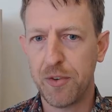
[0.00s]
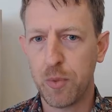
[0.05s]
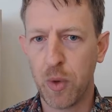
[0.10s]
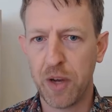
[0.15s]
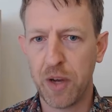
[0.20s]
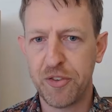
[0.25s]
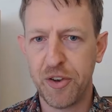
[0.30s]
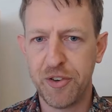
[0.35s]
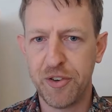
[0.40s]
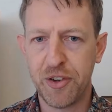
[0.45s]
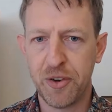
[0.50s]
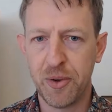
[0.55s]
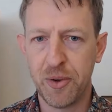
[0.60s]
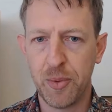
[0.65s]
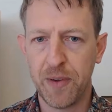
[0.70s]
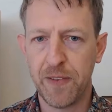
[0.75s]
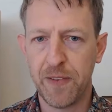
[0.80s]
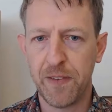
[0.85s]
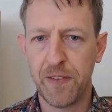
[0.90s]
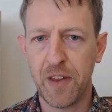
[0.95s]
what to do
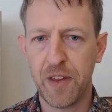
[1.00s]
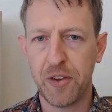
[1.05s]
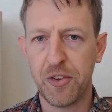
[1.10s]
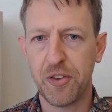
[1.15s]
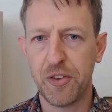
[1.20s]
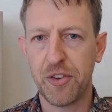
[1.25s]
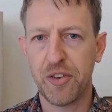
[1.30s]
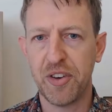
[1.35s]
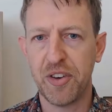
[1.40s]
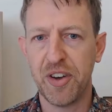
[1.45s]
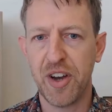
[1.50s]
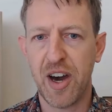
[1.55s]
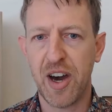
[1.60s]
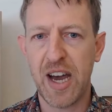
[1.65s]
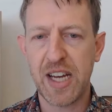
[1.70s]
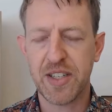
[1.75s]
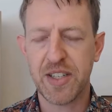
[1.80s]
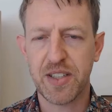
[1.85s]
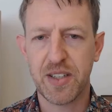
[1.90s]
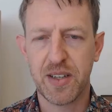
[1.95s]
with this
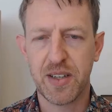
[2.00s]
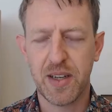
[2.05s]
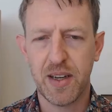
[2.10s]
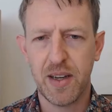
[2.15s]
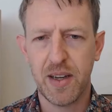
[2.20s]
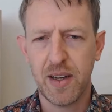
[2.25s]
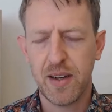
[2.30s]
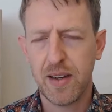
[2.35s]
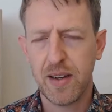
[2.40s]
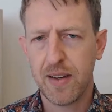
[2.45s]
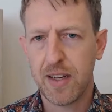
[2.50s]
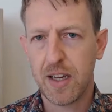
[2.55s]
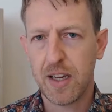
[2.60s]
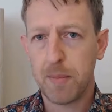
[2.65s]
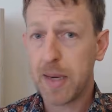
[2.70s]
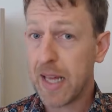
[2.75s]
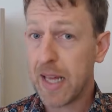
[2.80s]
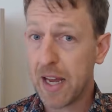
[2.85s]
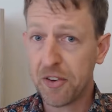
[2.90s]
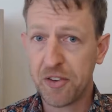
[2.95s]
knight. I
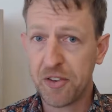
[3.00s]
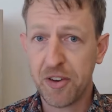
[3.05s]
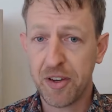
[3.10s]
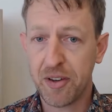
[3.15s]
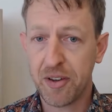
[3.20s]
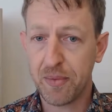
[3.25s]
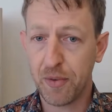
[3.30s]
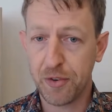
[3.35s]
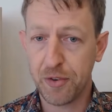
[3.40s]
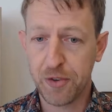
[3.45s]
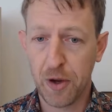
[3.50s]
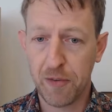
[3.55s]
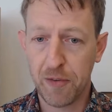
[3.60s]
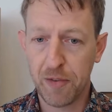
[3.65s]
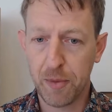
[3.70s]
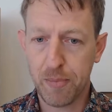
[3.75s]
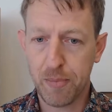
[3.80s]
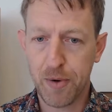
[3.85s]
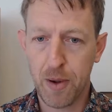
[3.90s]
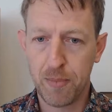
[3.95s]
mean, he has to solve
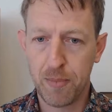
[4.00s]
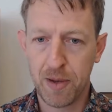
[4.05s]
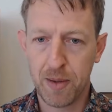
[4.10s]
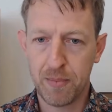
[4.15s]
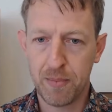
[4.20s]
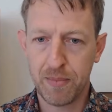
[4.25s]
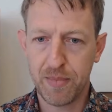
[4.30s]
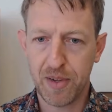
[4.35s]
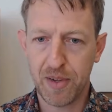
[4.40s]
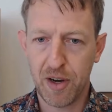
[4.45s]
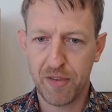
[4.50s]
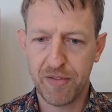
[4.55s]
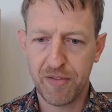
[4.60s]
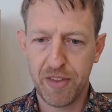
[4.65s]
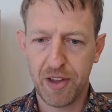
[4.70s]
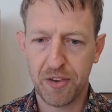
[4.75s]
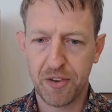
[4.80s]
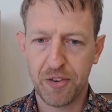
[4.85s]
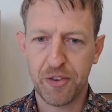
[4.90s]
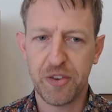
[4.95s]
the problem of
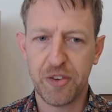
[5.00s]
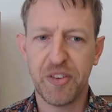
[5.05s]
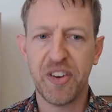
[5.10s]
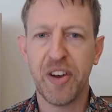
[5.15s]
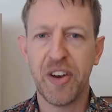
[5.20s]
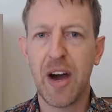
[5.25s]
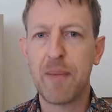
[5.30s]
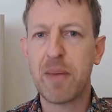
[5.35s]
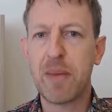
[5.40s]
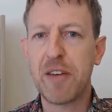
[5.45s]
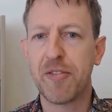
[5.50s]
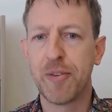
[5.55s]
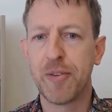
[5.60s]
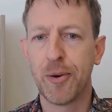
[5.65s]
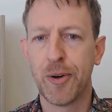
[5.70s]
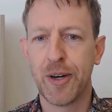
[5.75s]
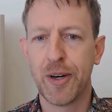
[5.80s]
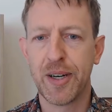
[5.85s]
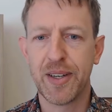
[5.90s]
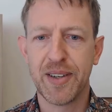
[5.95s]
this knight
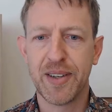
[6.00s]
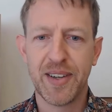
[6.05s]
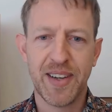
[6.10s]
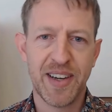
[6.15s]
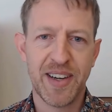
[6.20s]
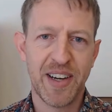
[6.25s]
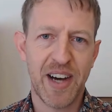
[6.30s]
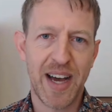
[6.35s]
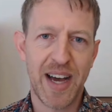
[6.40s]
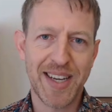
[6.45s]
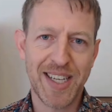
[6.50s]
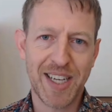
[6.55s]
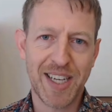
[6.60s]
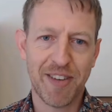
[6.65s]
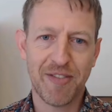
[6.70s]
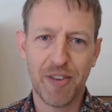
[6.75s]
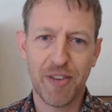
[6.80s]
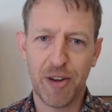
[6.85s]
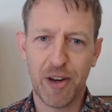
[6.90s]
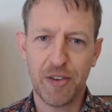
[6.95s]
b4 idea
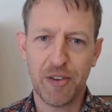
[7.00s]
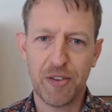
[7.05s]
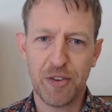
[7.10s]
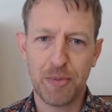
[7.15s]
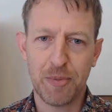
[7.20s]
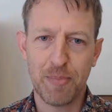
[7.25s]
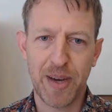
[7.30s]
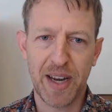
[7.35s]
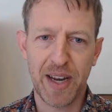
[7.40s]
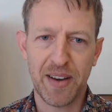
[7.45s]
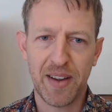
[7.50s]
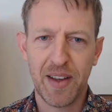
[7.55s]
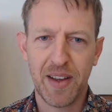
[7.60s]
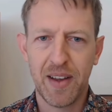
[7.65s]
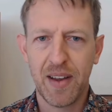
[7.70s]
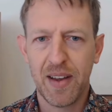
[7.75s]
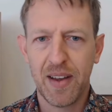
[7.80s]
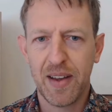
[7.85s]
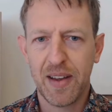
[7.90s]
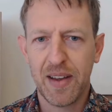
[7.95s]
first, but
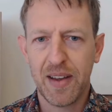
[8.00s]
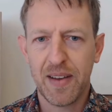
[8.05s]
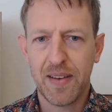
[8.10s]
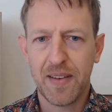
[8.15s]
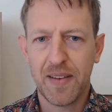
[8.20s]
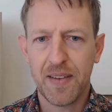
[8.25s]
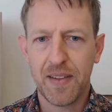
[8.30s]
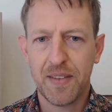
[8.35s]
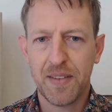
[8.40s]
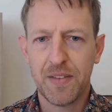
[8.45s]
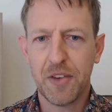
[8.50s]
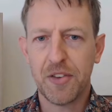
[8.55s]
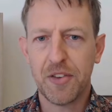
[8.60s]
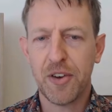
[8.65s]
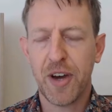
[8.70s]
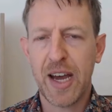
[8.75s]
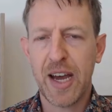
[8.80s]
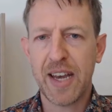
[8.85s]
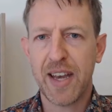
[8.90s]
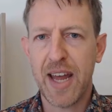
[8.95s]
this
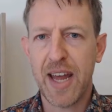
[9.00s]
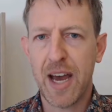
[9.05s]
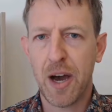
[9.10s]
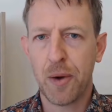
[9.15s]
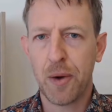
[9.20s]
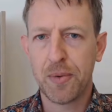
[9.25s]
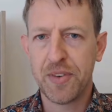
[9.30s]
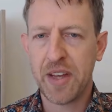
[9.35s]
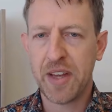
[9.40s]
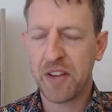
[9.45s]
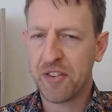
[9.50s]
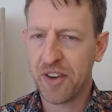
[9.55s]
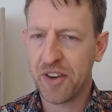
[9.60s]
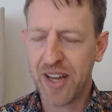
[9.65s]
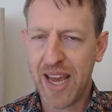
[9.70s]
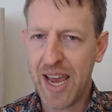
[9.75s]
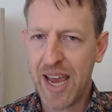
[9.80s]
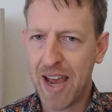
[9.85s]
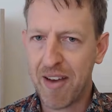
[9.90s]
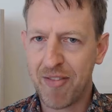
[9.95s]
knight now doesn't
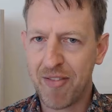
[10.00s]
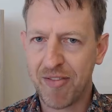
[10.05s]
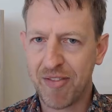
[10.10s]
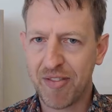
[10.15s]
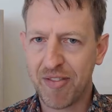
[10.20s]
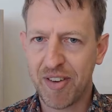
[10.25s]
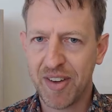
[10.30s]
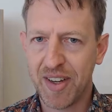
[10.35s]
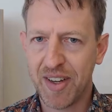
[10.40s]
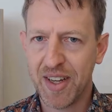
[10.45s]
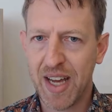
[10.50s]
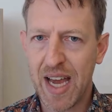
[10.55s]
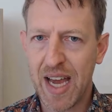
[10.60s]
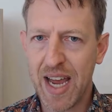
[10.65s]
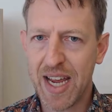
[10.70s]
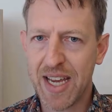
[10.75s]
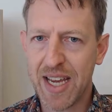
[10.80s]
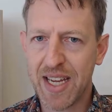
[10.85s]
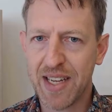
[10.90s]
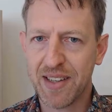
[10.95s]
have
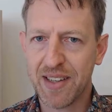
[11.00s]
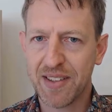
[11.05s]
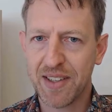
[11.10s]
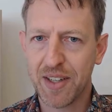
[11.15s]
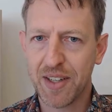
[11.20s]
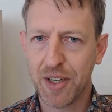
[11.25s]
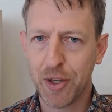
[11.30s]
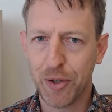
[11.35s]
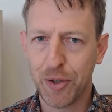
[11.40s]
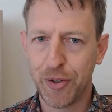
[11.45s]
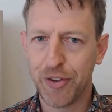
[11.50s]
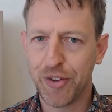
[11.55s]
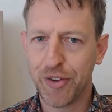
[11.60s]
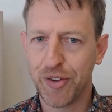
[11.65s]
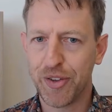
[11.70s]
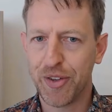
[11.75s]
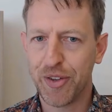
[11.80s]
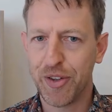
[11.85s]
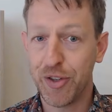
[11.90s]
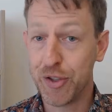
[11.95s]
a good
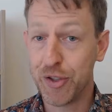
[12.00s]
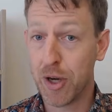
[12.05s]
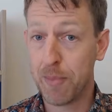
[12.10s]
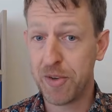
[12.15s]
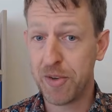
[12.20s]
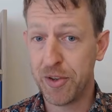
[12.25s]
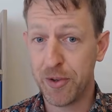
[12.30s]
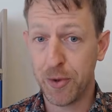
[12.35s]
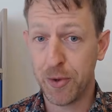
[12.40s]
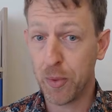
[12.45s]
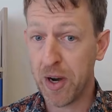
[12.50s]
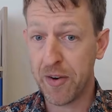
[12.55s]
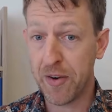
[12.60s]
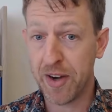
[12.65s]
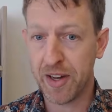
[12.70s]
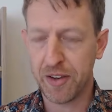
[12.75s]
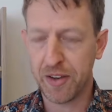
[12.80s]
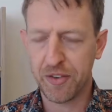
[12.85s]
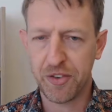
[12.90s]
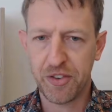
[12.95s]
job to do where it
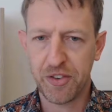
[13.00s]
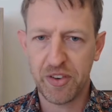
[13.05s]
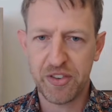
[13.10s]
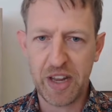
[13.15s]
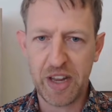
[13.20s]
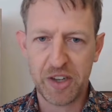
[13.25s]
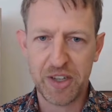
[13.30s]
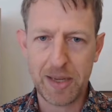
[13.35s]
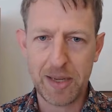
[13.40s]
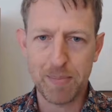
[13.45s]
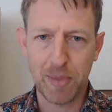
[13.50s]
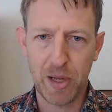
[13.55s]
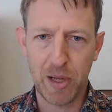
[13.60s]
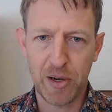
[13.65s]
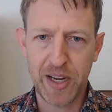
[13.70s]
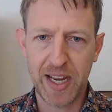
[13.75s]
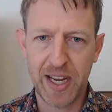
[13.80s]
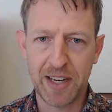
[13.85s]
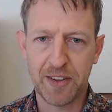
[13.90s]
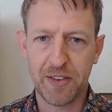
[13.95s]
is. It's actually
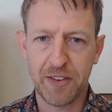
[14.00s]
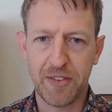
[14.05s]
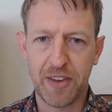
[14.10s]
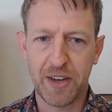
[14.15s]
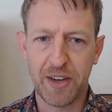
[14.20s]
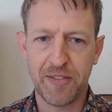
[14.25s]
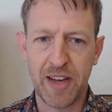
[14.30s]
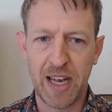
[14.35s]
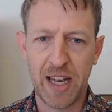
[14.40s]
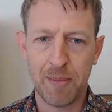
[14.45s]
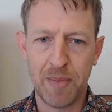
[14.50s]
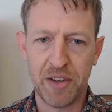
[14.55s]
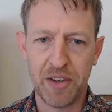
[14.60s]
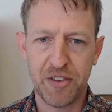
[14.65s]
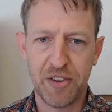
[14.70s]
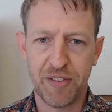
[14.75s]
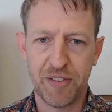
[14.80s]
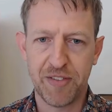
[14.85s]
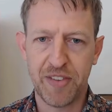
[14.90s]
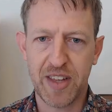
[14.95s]
blocking the
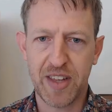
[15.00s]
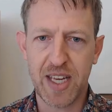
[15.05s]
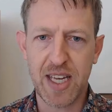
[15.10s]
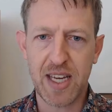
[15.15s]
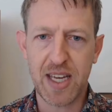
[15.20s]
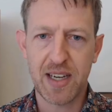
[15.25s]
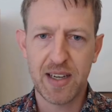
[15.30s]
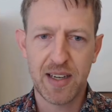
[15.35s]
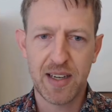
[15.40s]
development of the